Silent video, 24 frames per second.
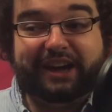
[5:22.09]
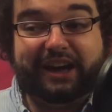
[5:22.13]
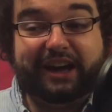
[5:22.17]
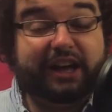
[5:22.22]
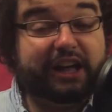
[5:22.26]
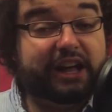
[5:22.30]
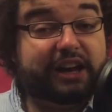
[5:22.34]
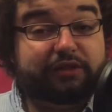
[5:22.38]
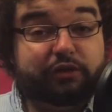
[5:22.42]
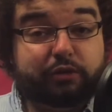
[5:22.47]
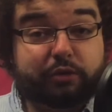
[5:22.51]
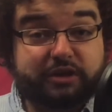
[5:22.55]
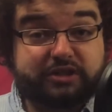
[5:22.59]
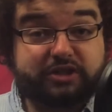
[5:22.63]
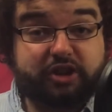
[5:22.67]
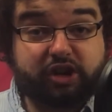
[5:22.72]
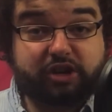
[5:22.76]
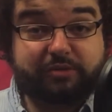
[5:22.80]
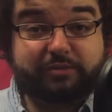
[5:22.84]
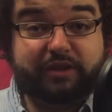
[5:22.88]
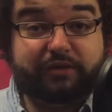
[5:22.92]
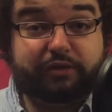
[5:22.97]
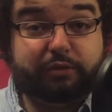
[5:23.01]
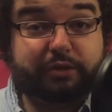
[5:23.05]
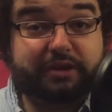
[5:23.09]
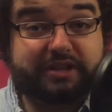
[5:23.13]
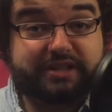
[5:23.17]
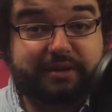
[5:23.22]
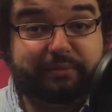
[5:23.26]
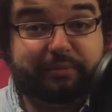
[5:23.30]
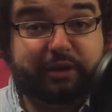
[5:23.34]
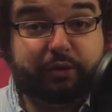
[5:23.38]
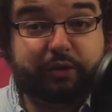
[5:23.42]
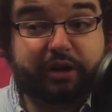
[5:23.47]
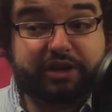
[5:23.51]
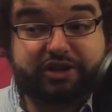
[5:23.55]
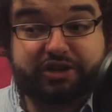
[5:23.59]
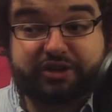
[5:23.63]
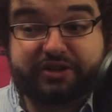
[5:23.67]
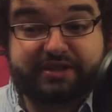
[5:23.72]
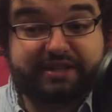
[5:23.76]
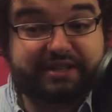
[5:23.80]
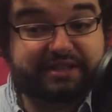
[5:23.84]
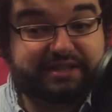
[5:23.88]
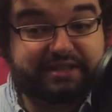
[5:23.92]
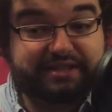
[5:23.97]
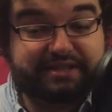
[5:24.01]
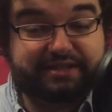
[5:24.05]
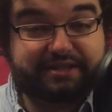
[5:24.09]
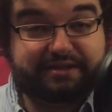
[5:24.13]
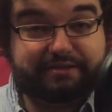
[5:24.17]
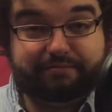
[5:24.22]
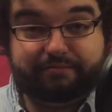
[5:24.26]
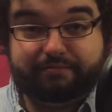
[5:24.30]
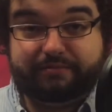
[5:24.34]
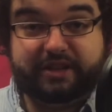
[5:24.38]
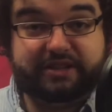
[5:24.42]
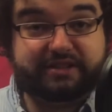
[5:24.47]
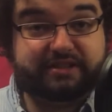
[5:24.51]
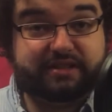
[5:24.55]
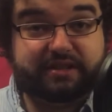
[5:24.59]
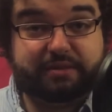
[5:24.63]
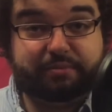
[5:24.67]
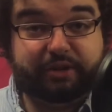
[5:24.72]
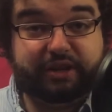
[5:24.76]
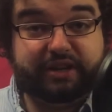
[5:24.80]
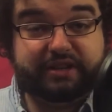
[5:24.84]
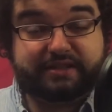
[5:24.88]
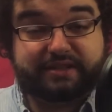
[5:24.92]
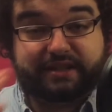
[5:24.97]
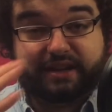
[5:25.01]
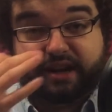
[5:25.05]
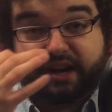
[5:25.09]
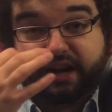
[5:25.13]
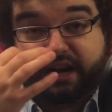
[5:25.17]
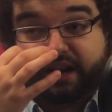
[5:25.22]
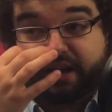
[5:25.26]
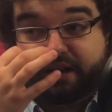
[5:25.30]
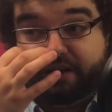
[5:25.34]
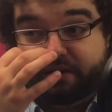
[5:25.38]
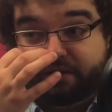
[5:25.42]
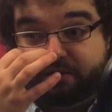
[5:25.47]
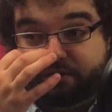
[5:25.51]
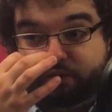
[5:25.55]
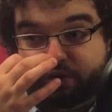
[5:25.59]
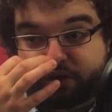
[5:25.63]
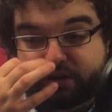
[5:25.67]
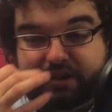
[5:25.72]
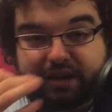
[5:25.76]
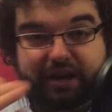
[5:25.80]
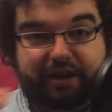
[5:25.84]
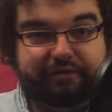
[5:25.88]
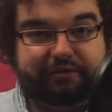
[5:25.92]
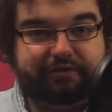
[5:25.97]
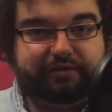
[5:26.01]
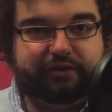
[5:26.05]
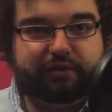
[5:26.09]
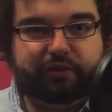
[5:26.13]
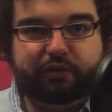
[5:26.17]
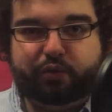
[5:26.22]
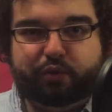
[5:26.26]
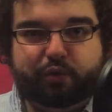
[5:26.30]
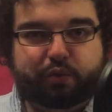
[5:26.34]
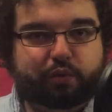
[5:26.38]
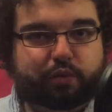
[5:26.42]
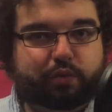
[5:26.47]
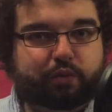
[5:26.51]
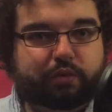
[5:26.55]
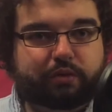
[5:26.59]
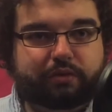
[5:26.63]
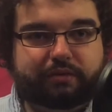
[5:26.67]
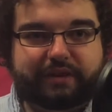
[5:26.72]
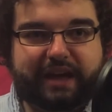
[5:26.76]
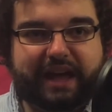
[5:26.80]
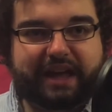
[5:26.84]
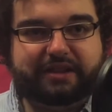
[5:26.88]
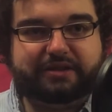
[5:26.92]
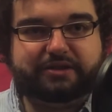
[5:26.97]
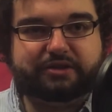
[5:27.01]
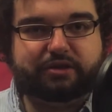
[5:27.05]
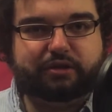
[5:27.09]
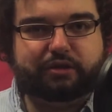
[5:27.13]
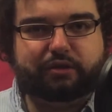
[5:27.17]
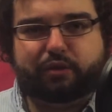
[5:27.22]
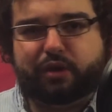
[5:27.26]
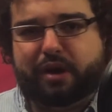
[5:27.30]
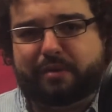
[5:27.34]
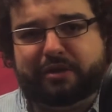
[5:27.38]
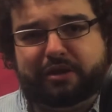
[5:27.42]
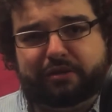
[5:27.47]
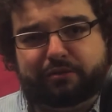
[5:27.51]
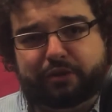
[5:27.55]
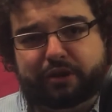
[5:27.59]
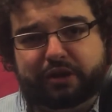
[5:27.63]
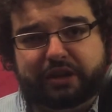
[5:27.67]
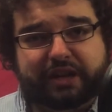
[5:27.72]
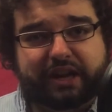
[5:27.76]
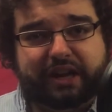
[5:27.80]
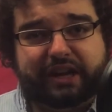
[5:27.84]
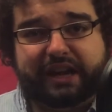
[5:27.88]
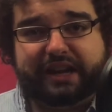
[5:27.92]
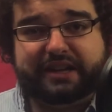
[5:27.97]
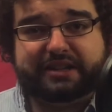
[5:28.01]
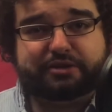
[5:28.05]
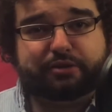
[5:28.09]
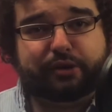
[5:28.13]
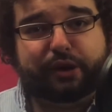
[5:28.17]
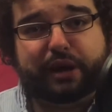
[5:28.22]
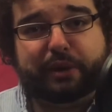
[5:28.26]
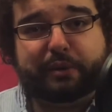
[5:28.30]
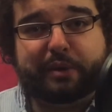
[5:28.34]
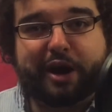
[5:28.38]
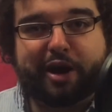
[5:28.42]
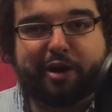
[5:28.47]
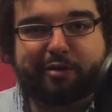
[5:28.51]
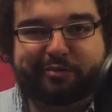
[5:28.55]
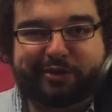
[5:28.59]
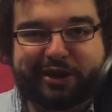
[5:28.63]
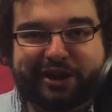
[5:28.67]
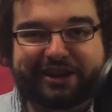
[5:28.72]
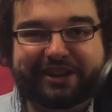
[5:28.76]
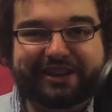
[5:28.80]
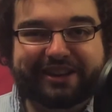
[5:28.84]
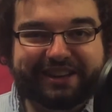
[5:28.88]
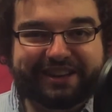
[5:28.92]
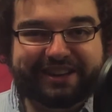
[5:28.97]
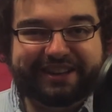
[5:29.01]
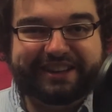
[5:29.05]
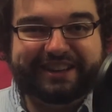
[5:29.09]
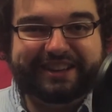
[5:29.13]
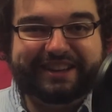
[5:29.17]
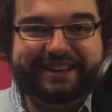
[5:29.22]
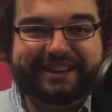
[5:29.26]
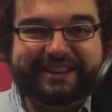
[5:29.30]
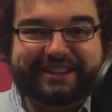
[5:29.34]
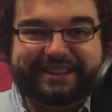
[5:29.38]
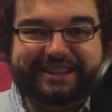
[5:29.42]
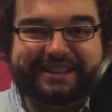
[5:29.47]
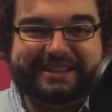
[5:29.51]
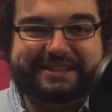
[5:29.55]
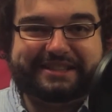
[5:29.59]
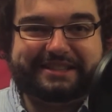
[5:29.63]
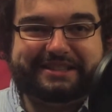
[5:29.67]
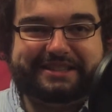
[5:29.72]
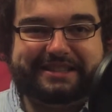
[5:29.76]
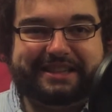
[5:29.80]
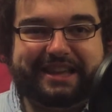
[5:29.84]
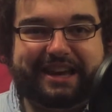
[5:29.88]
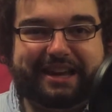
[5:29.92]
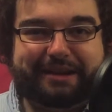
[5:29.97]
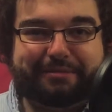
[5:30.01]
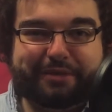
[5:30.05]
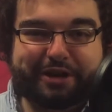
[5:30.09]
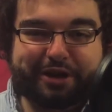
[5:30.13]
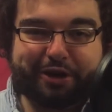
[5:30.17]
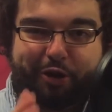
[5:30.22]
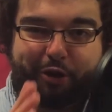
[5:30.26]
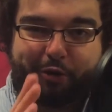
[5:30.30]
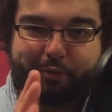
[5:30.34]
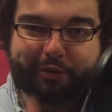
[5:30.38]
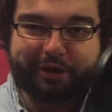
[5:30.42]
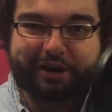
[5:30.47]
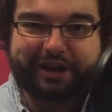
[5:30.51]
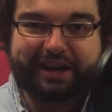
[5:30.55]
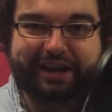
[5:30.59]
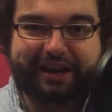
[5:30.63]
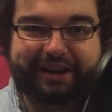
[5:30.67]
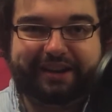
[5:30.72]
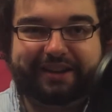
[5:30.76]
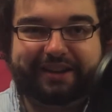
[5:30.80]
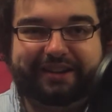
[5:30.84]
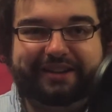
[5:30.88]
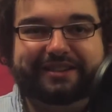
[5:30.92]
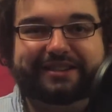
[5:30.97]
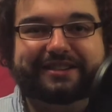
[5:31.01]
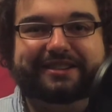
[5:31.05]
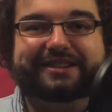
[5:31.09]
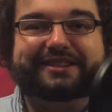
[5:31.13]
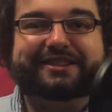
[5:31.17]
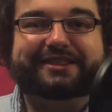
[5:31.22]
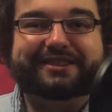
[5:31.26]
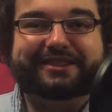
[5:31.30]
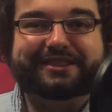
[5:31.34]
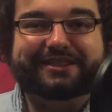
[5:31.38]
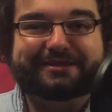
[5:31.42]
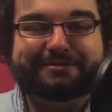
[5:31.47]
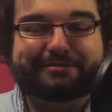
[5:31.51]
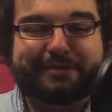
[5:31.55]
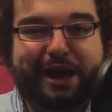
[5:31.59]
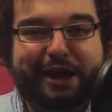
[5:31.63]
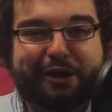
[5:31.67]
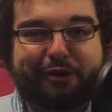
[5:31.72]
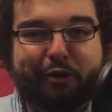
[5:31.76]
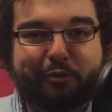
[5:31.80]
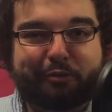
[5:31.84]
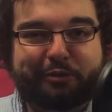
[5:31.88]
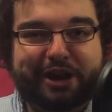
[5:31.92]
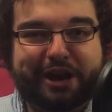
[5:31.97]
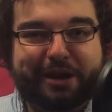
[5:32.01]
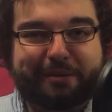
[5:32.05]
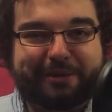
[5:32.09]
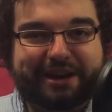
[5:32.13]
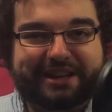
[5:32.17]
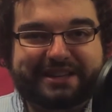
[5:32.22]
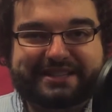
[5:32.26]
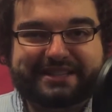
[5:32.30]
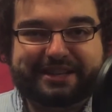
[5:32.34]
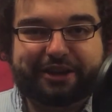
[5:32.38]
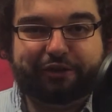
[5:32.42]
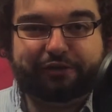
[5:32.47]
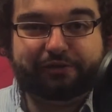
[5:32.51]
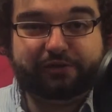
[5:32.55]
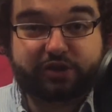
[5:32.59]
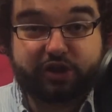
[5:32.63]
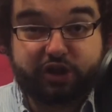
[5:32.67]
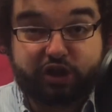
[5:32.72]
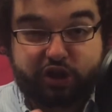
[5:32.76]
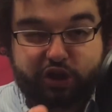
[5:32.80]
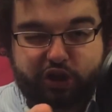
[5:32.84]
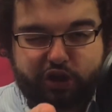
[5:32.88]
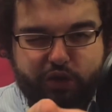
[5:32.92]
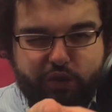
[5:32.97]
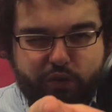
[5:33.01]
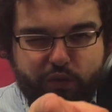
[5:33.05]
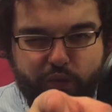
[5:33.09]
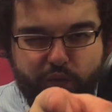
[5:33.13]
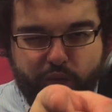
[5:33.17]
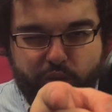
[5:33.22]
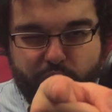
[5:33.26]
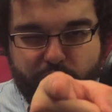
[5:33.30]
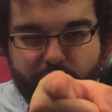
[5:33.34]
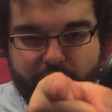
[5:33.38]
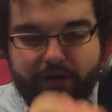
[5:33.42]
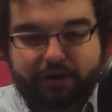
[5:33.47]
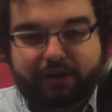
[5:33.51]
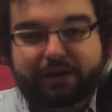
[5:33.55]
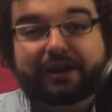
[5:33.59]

Uh, and if you want to talk to me, if you want to send me questions, this is this is the place that I would love to answer. Or I mean, really, I'd answer anywhere, but this is like me opening my opening myself to you.